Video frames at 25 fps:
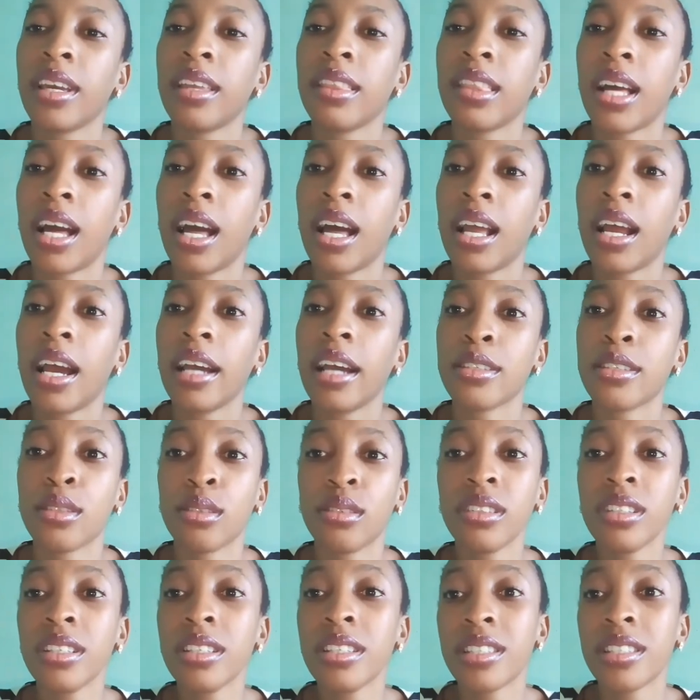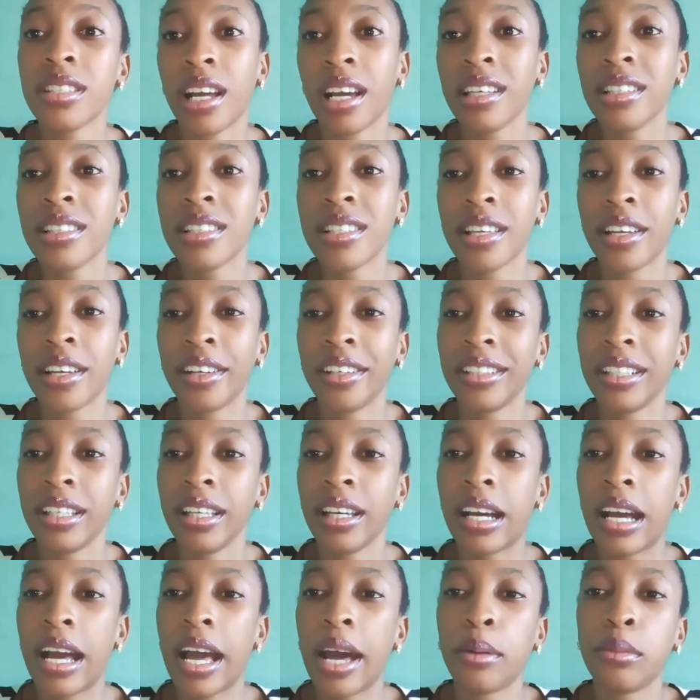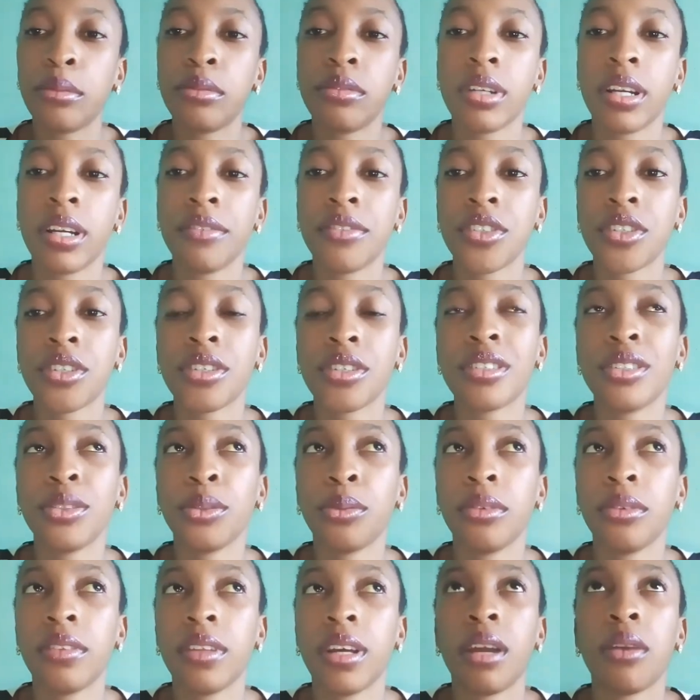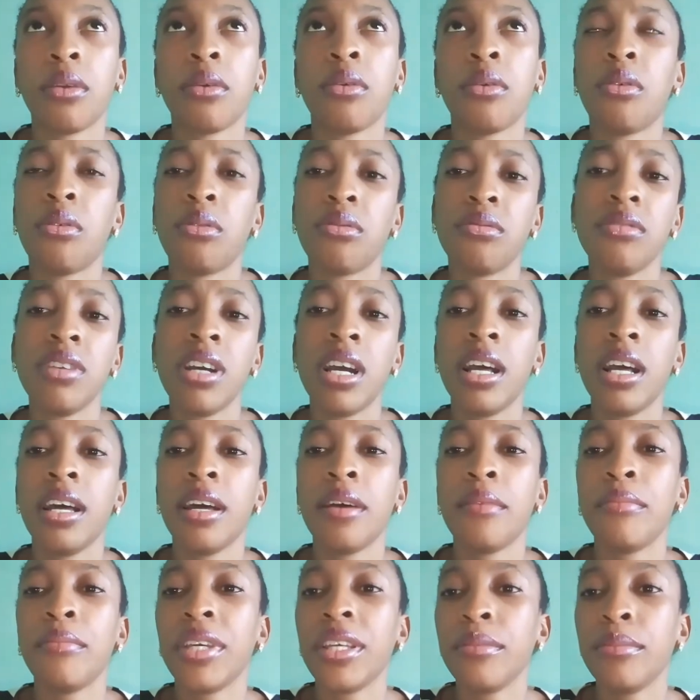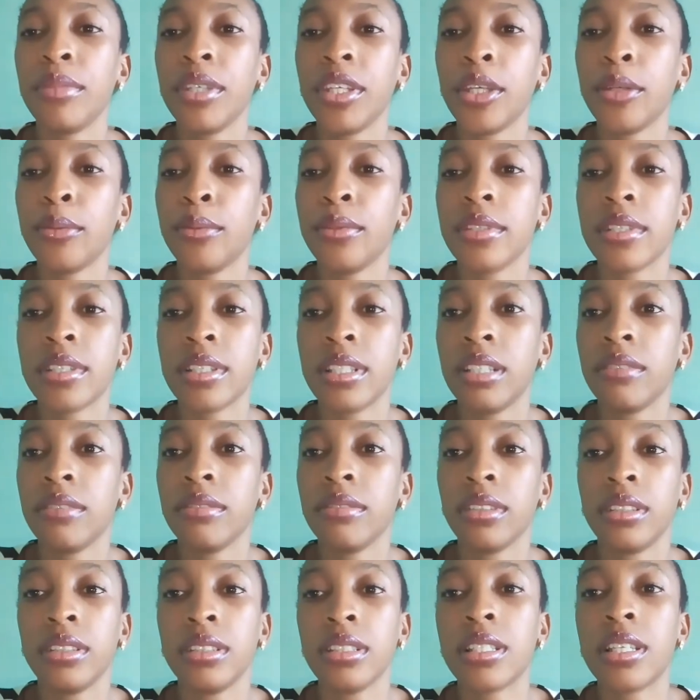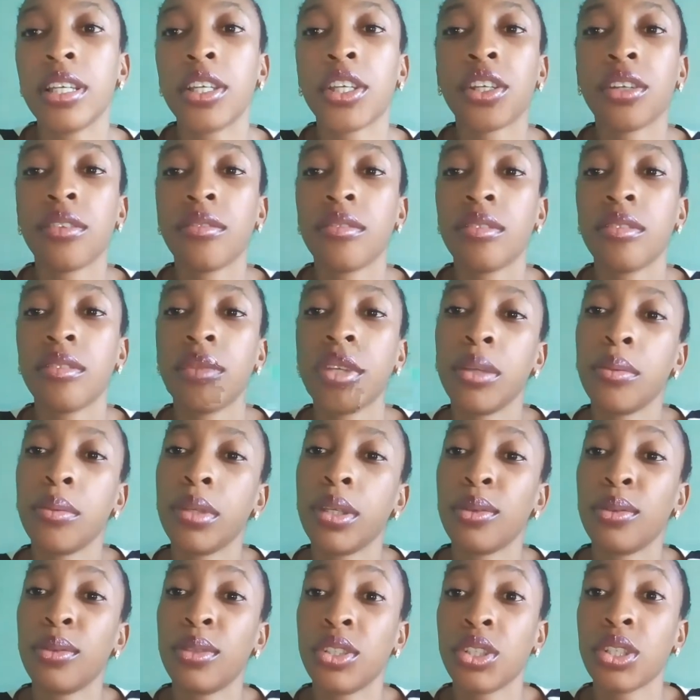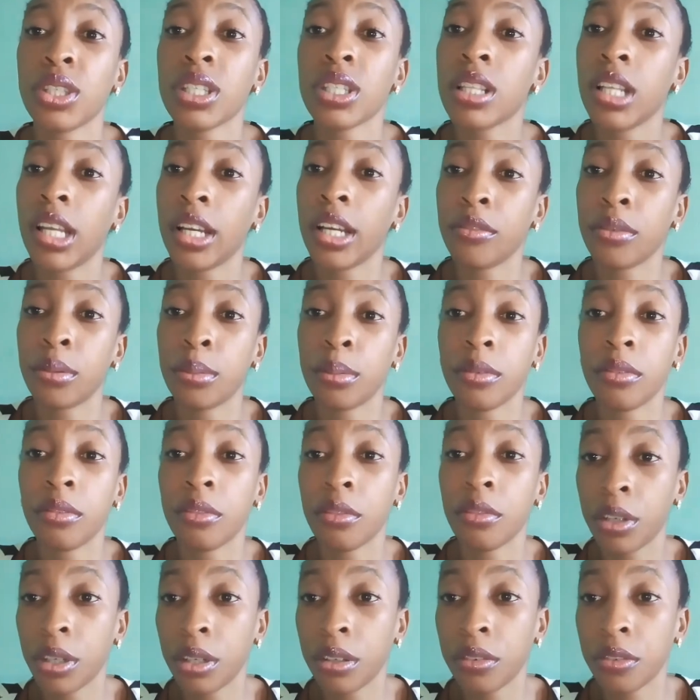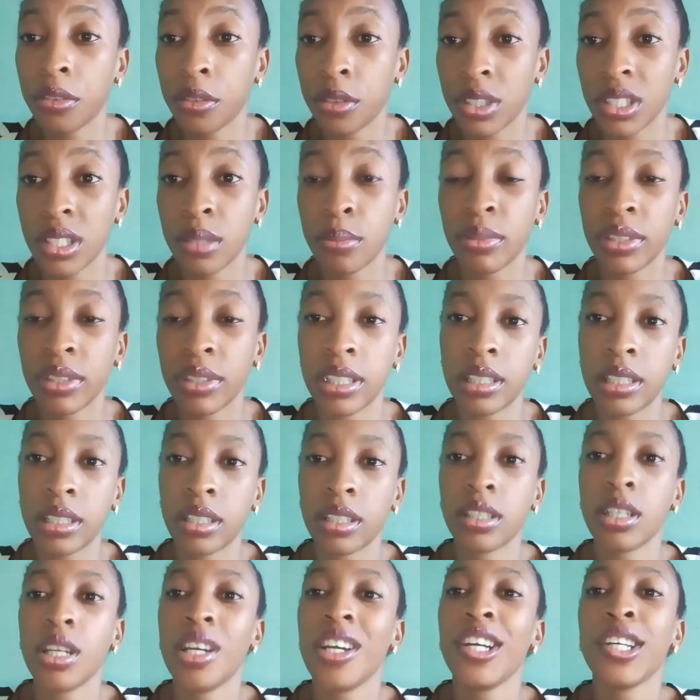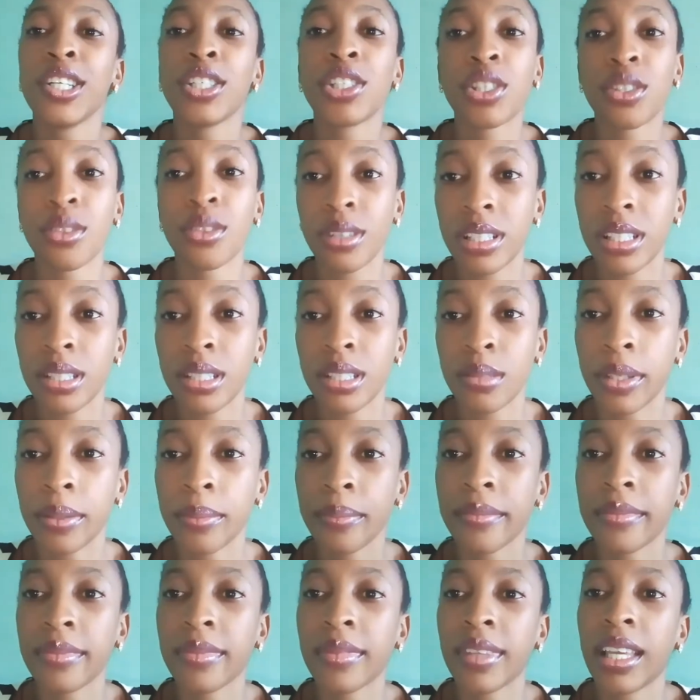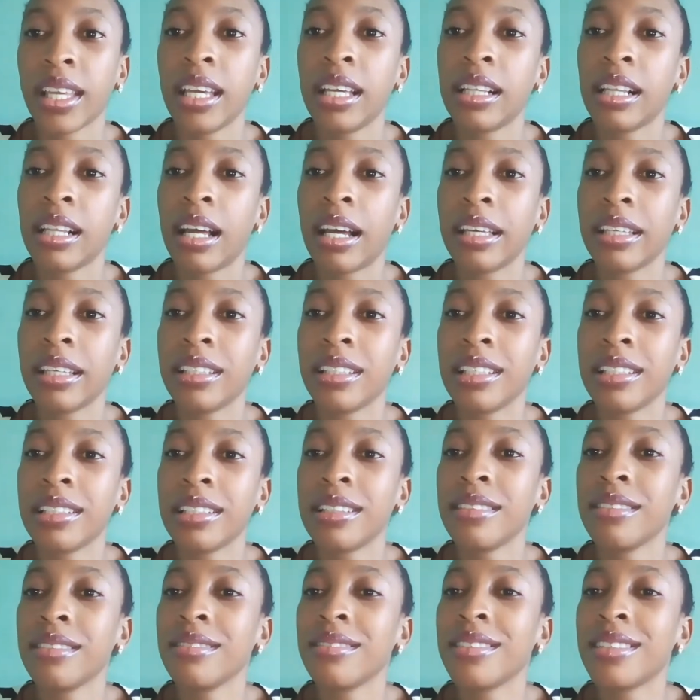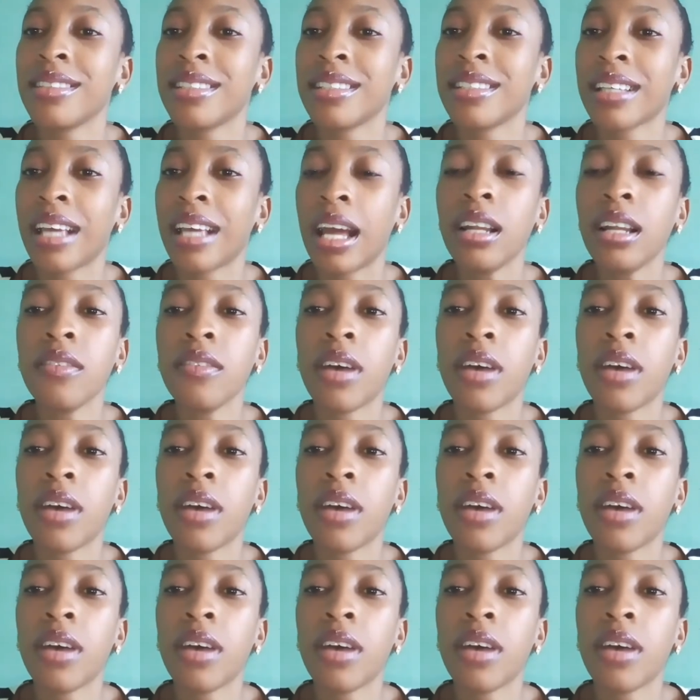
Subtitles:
that I saw the signs earlier, I would have just known that, oh, maybe he wasn't even going to take care of the baby. He was just lying from the very first beginning. Trust me, he lied. It's kind of